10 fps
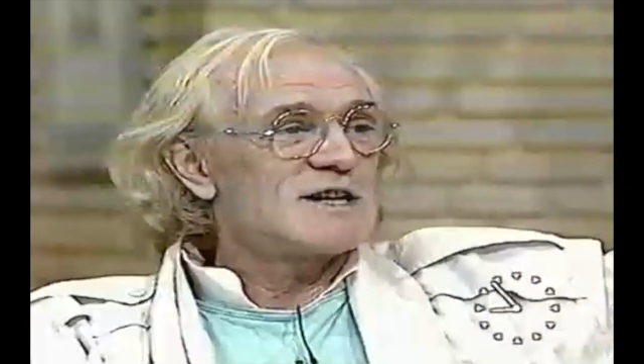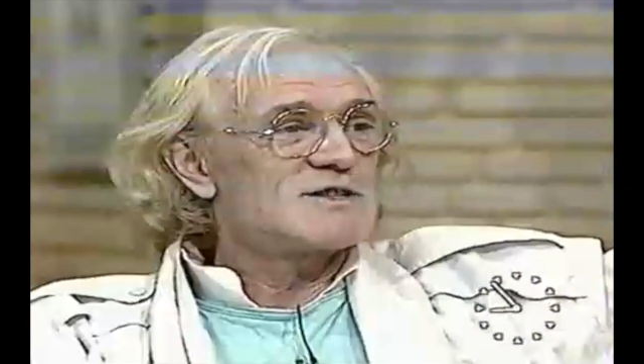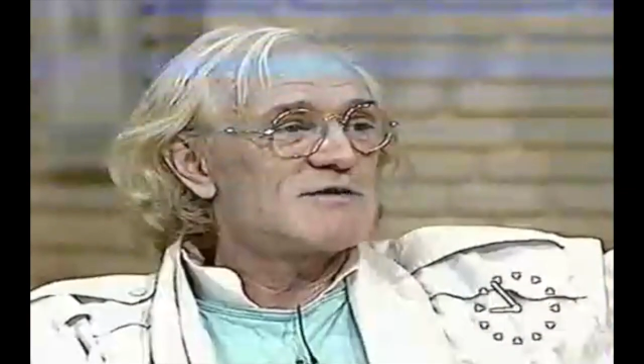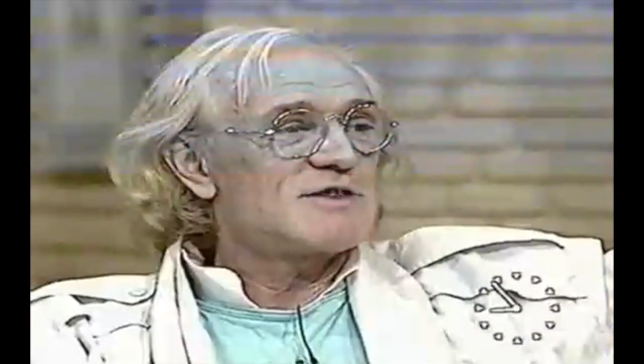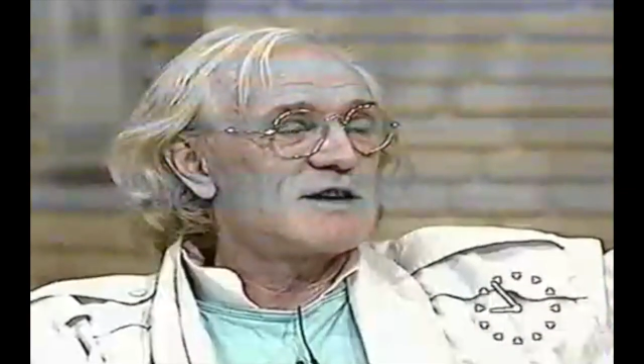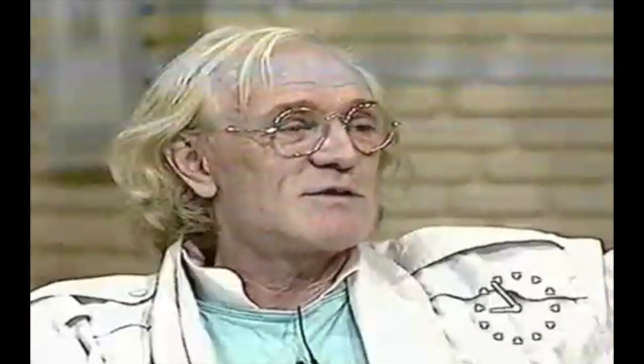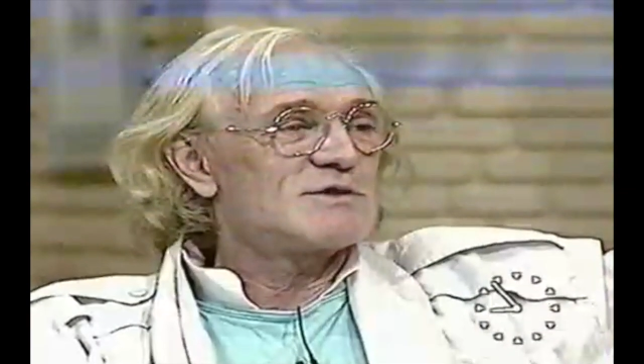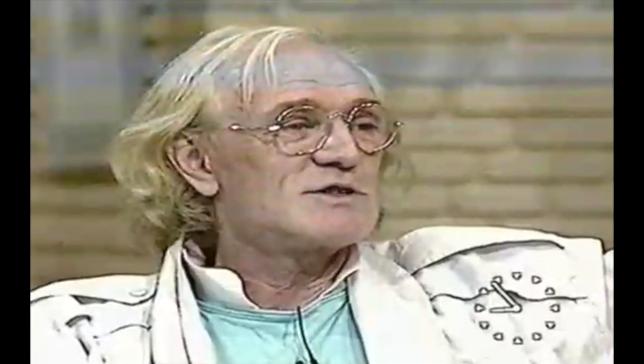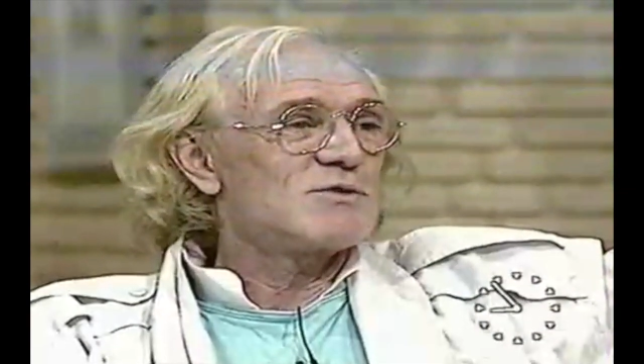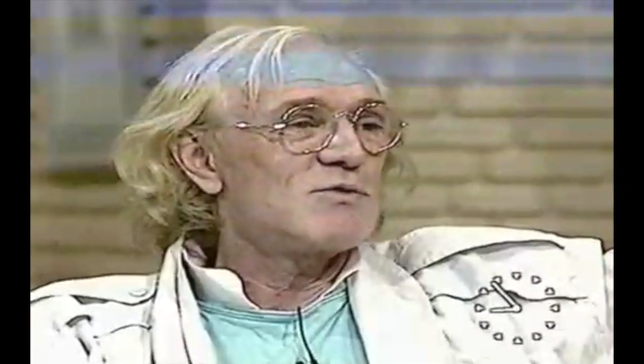I sort of think, well,
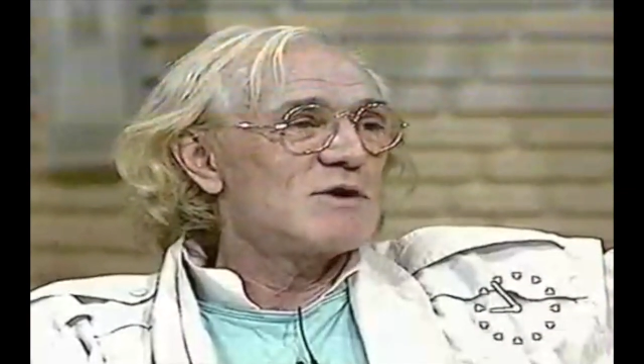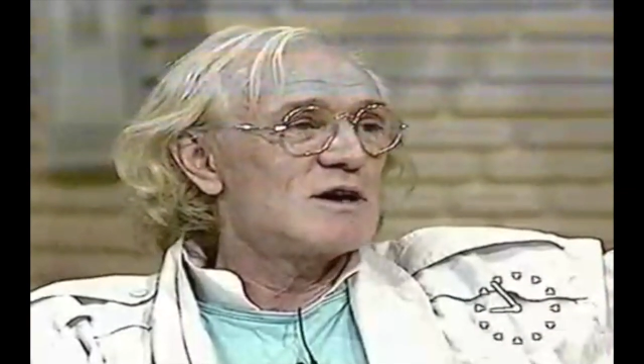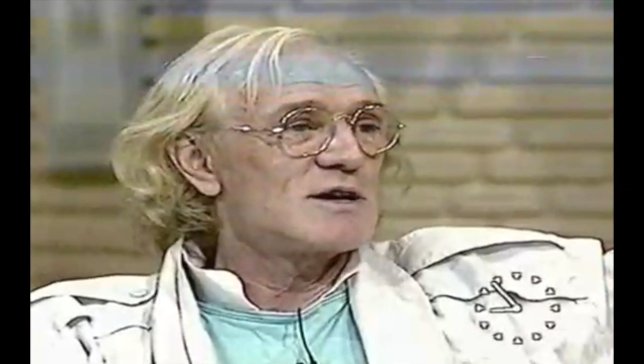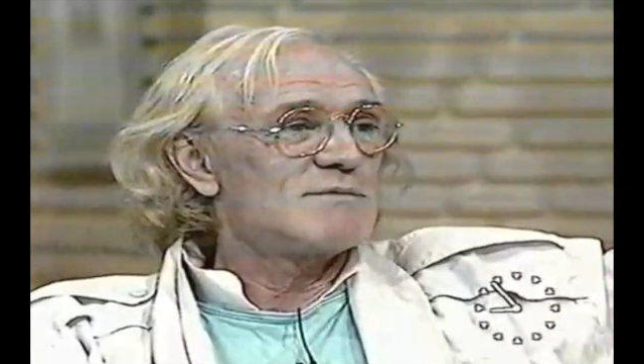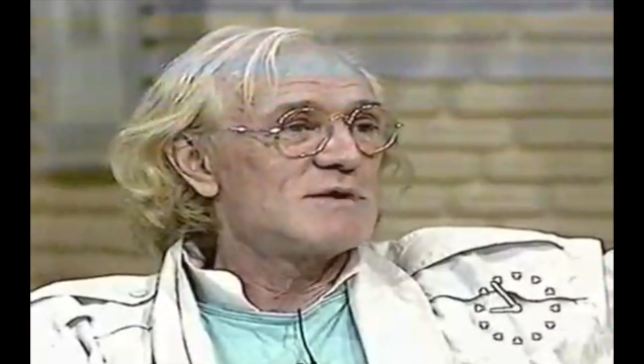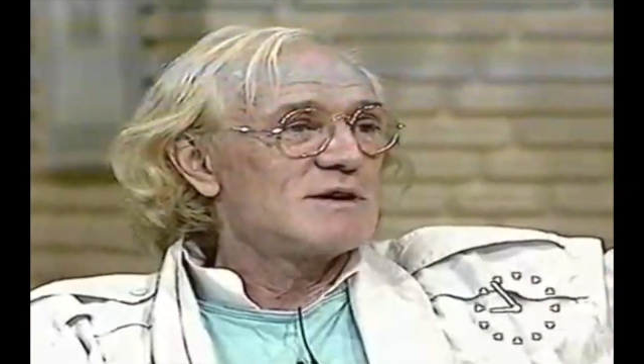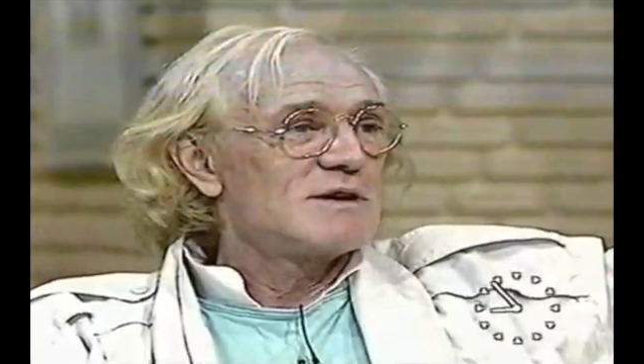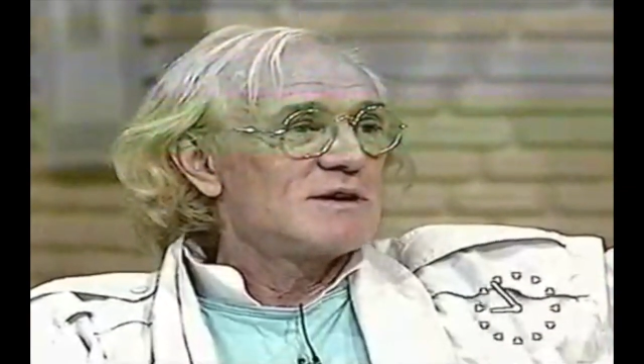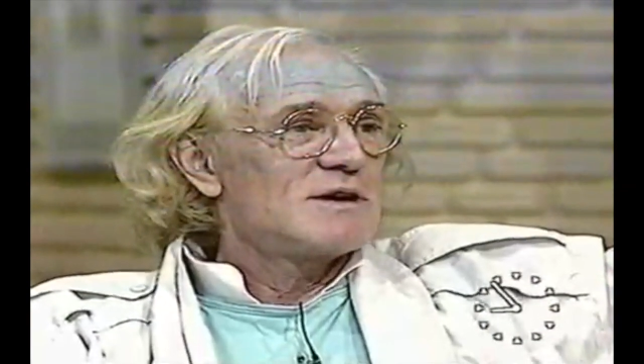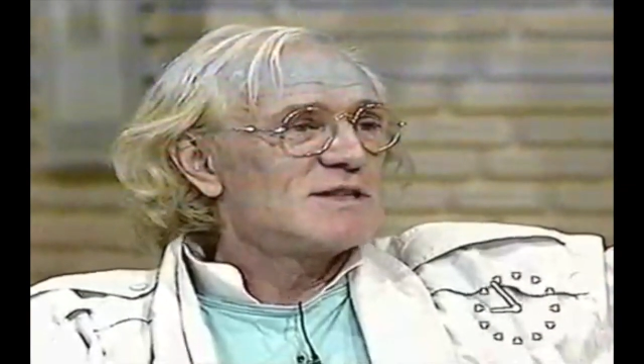so what? I'm...
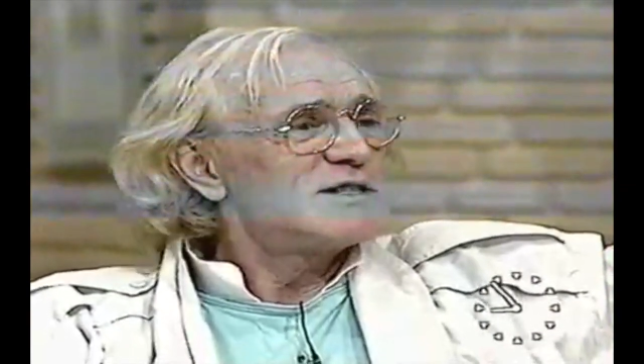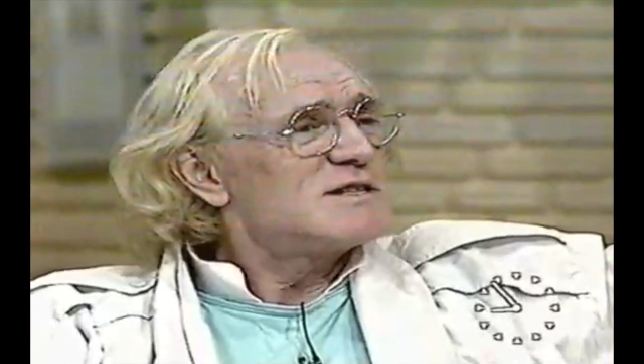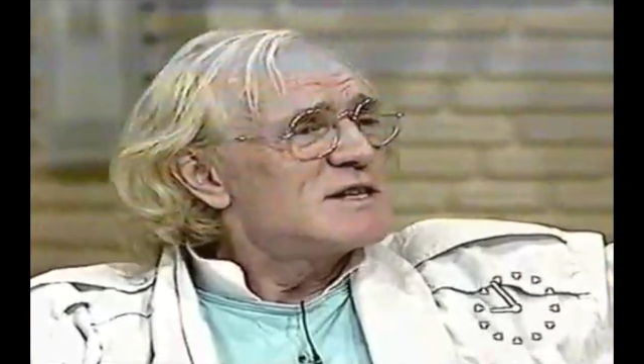It's